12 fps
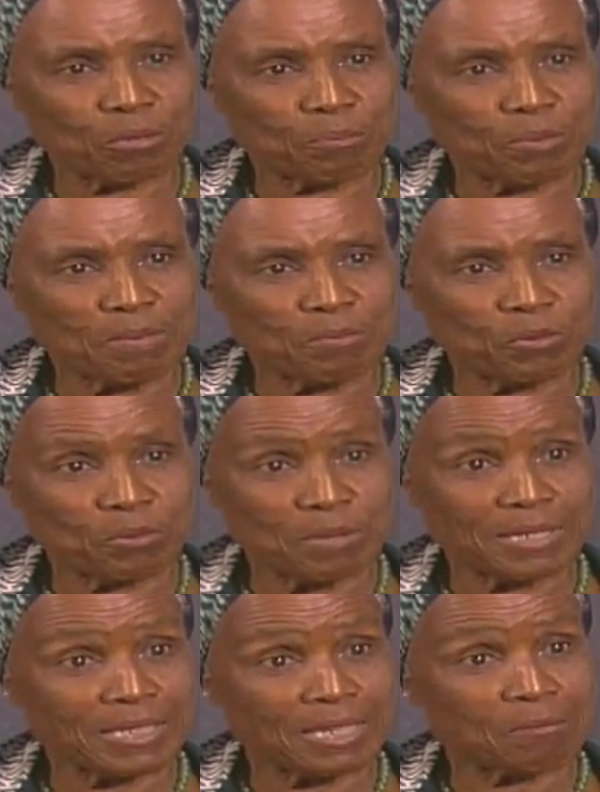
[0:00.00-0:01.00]
people with
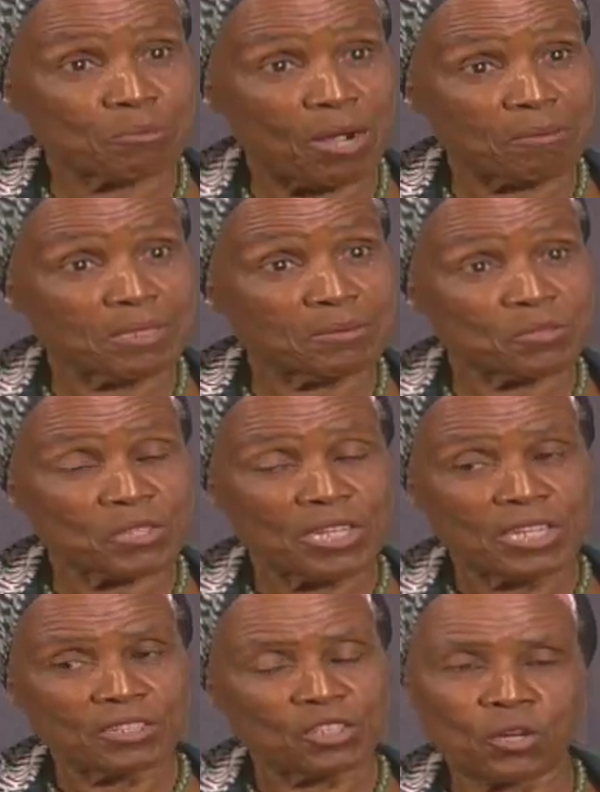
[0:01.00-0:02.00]
mental health problems,
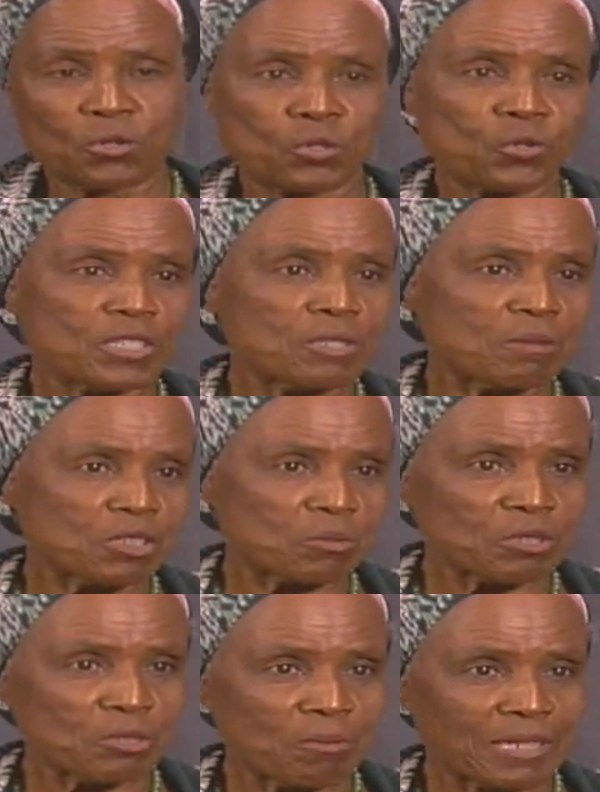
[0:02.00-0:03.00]
the outlook is much,
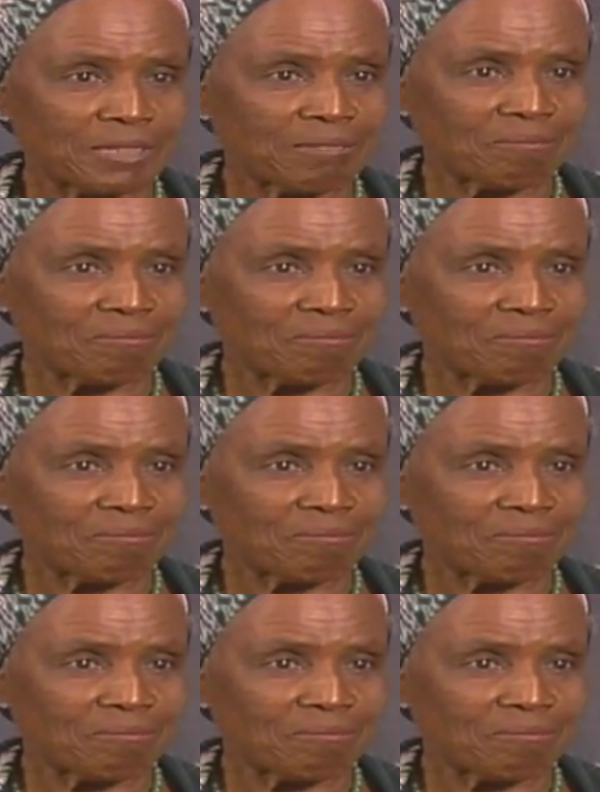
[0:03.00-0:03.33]
much better.